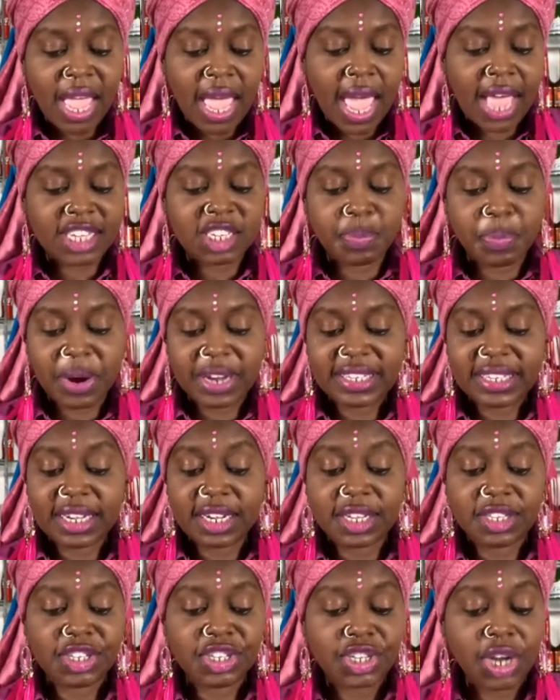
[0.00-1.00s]
expressing
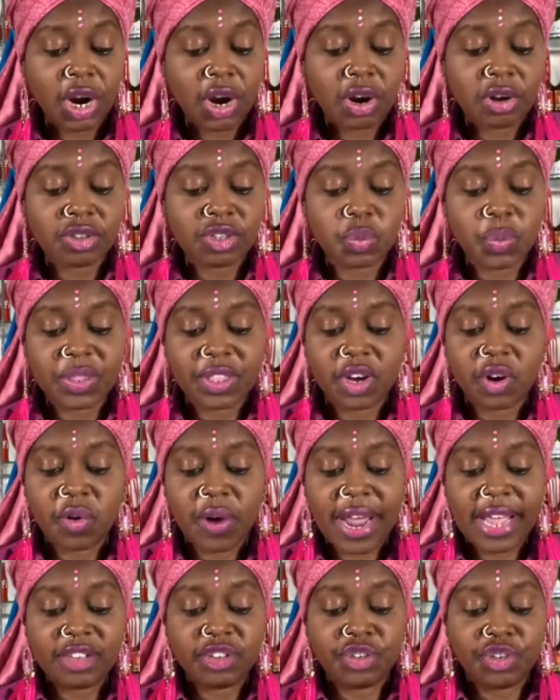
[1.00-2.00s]
concerns with a
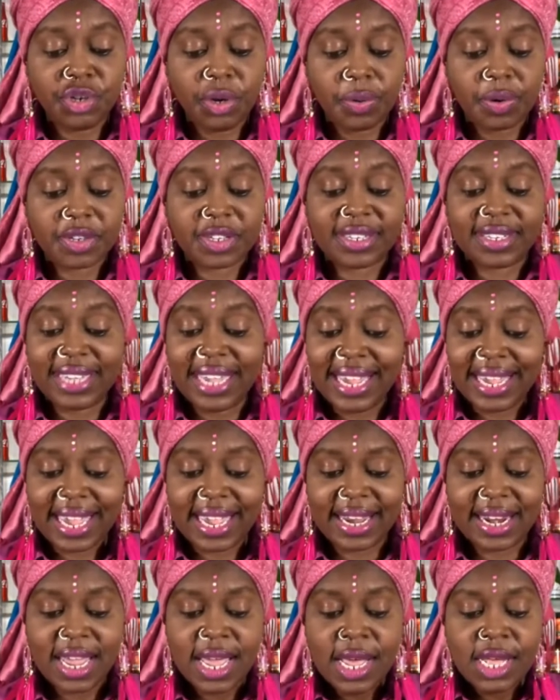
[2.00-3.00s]
grand juror
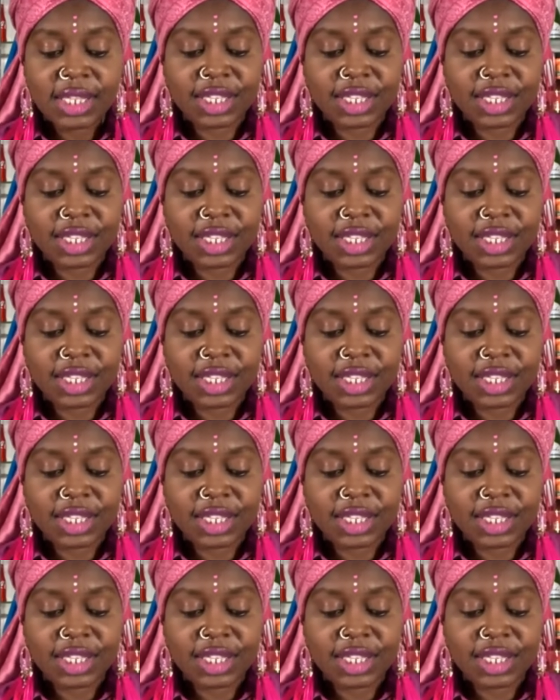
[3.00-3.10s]
seeking